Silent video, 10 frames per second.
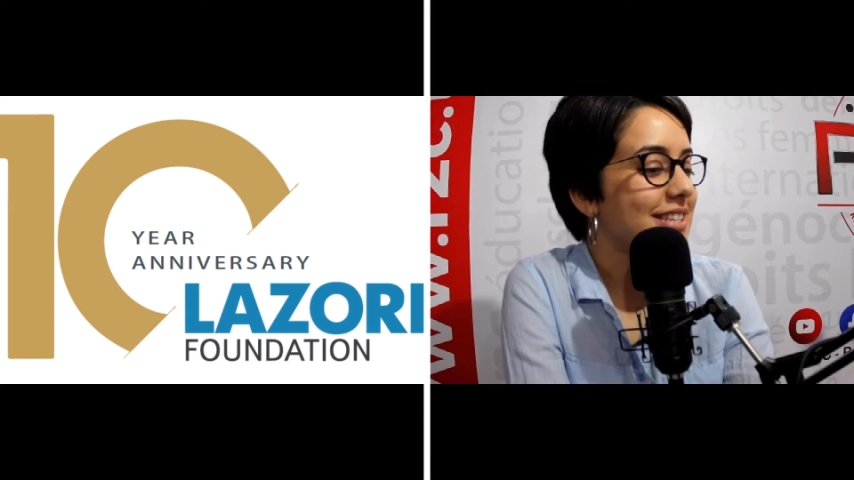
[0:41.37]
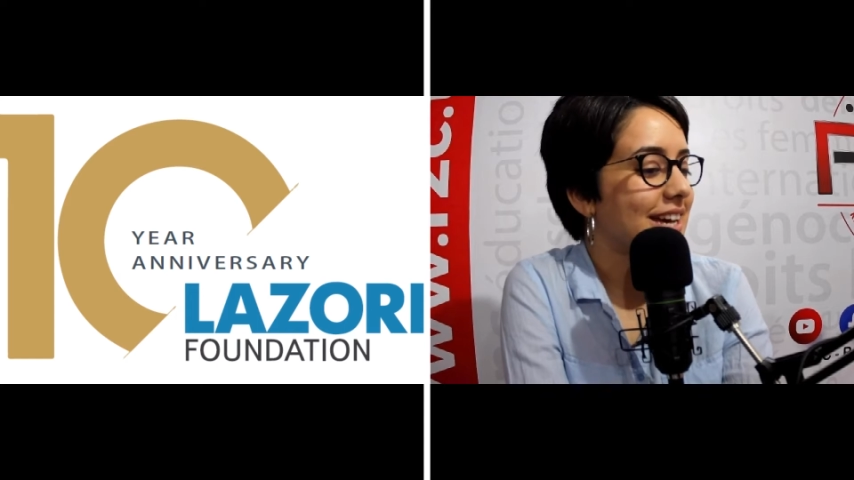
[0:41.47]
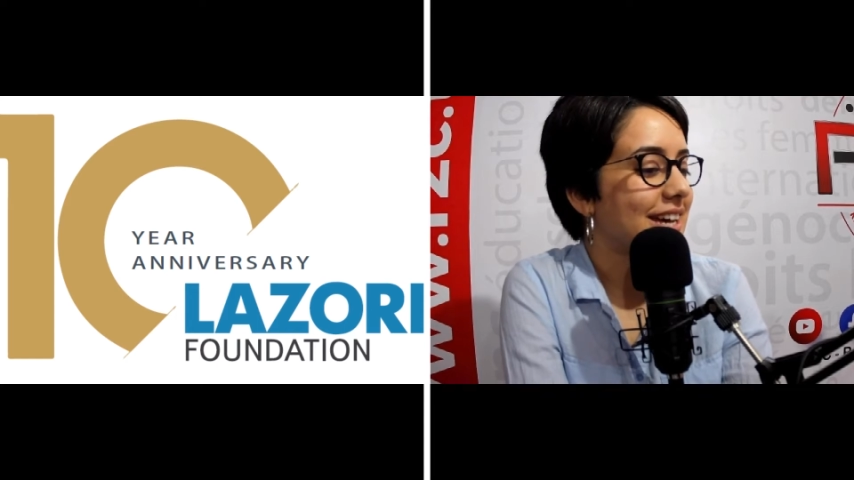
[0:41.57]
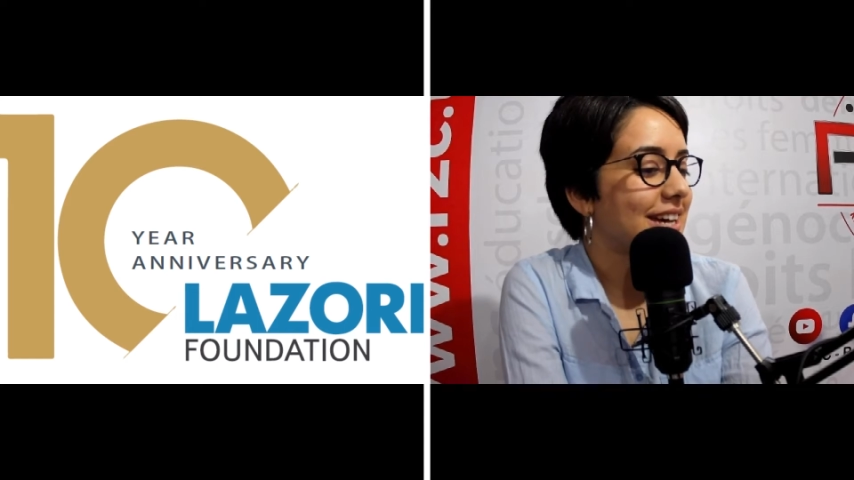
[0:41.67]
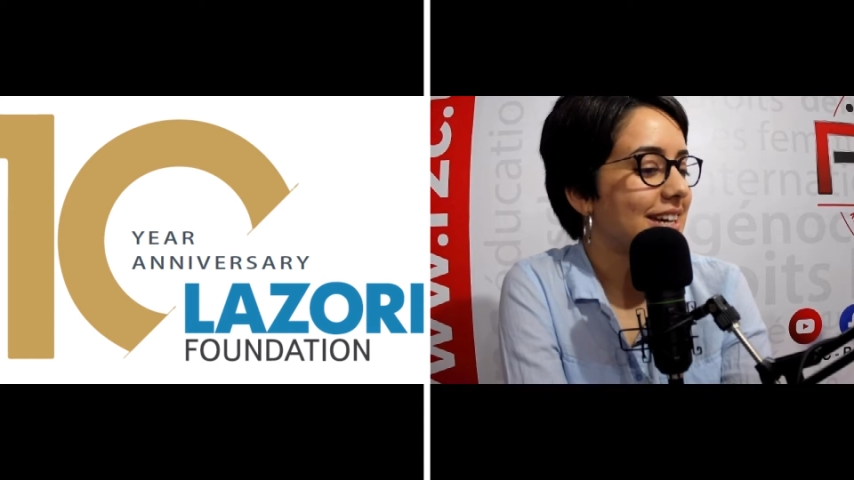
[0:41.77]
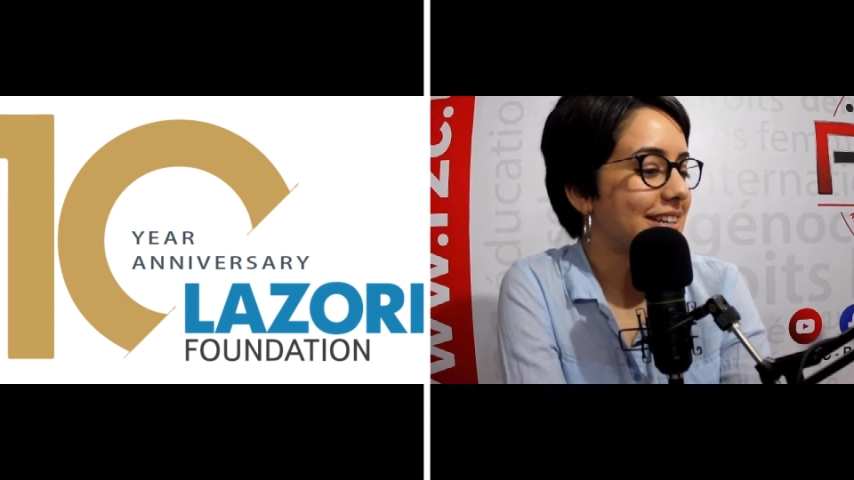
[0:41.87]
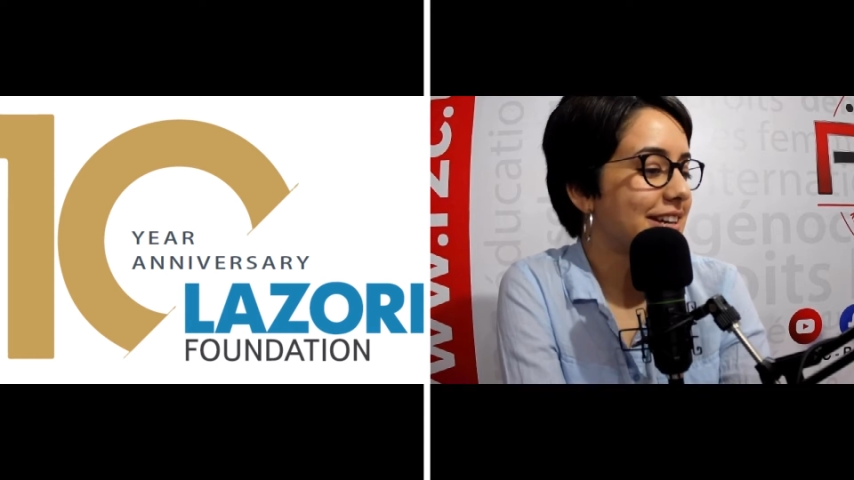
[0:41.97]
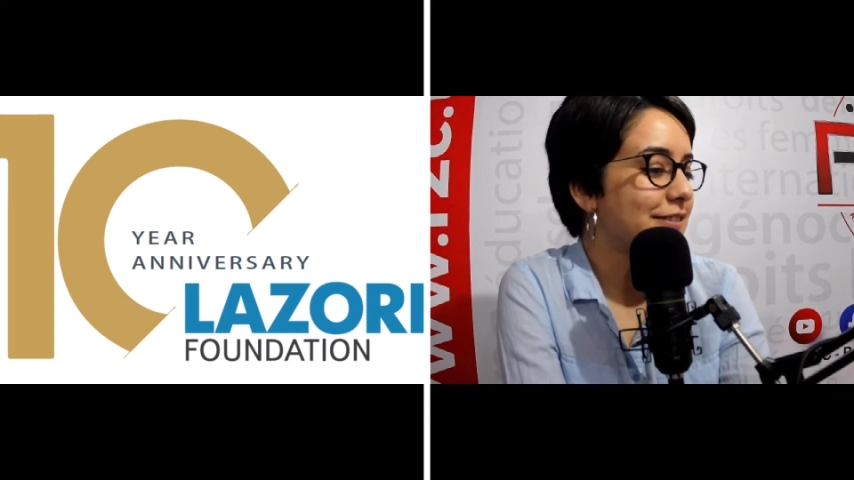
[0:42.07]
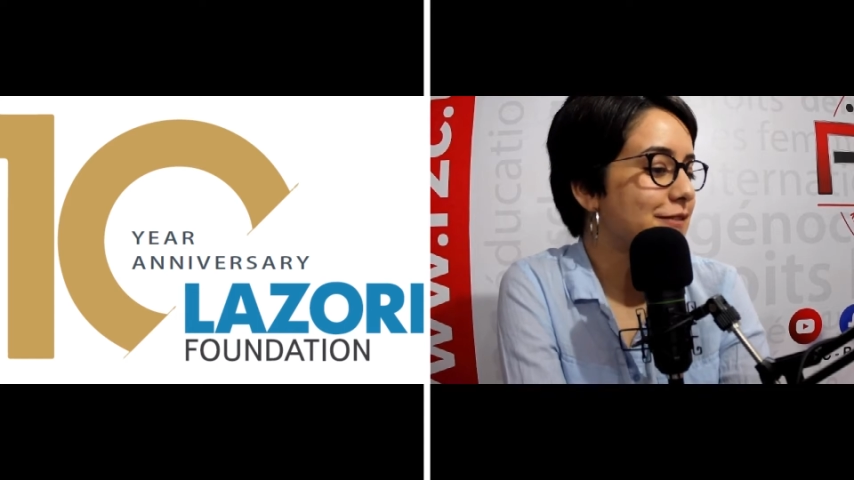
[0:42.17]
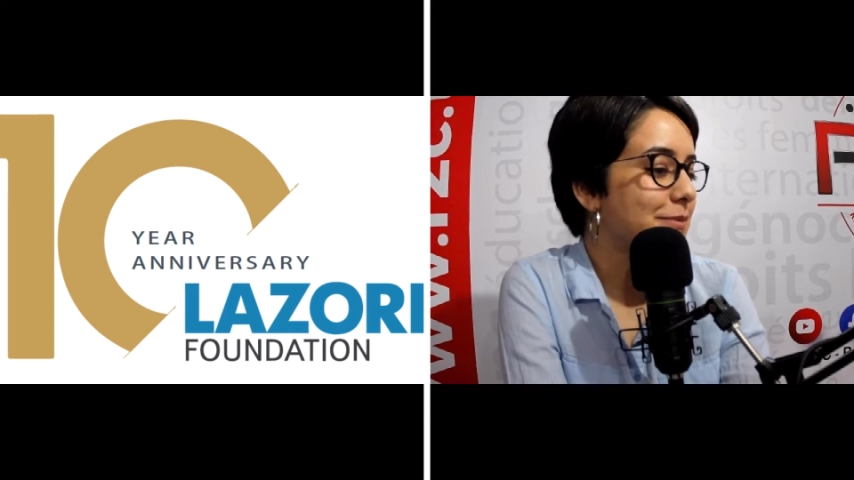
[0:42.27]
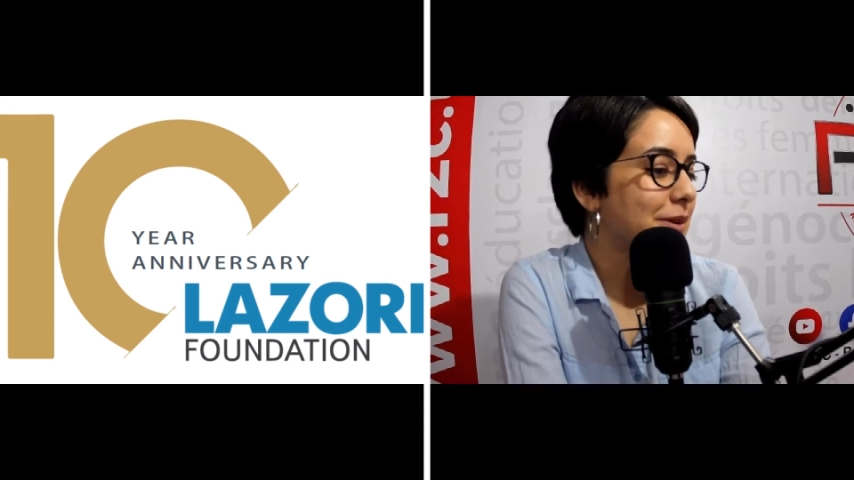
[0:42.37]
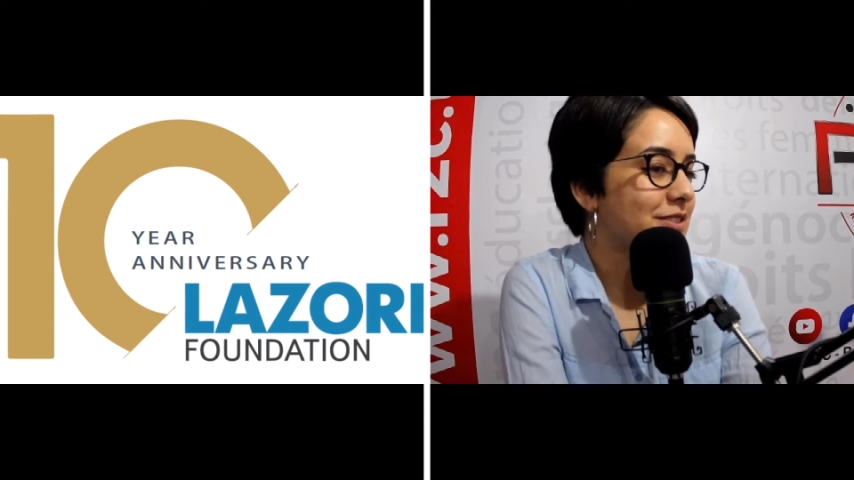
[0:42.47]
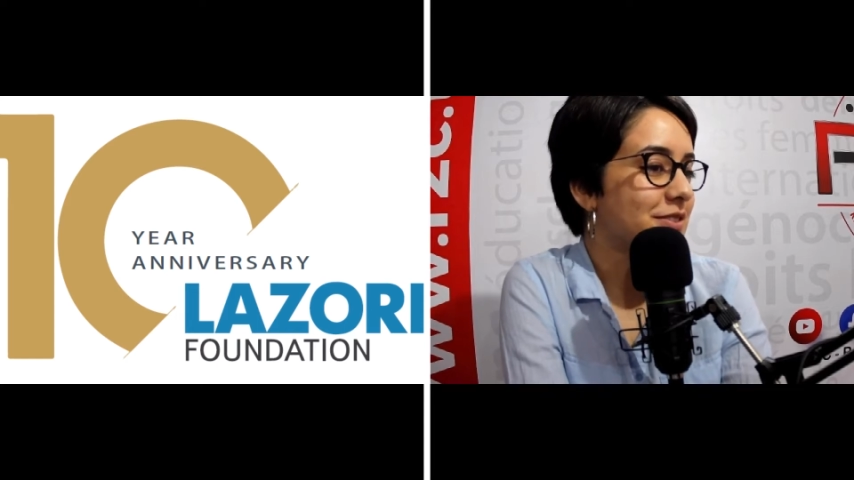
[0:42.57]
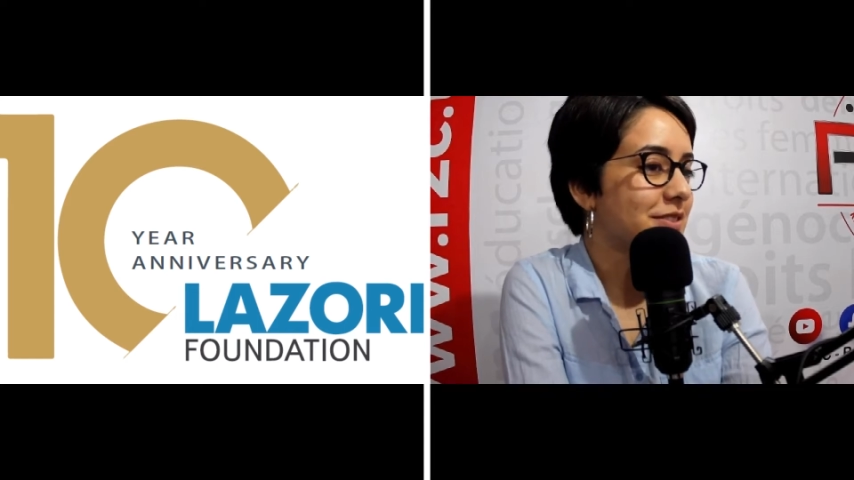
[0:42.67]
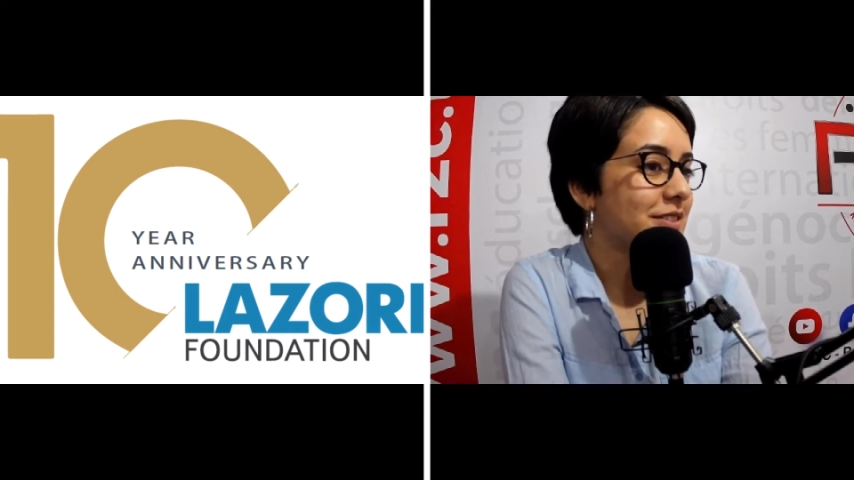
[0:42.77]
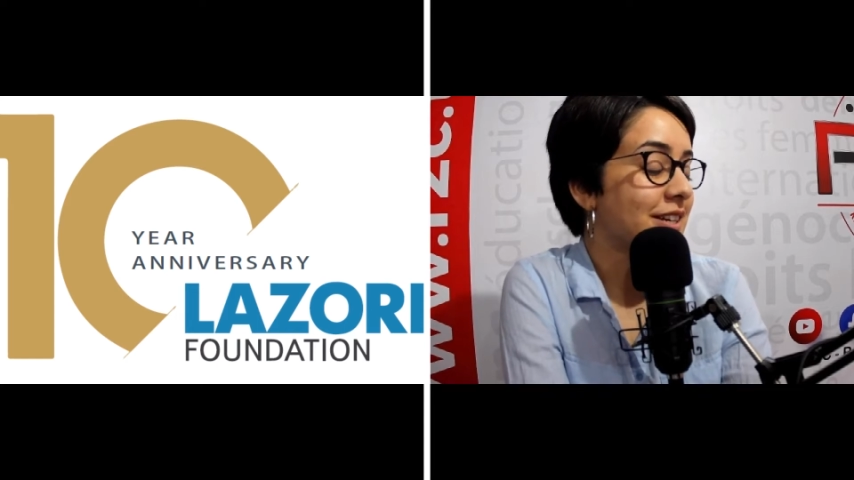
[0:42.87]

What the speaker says: I have a master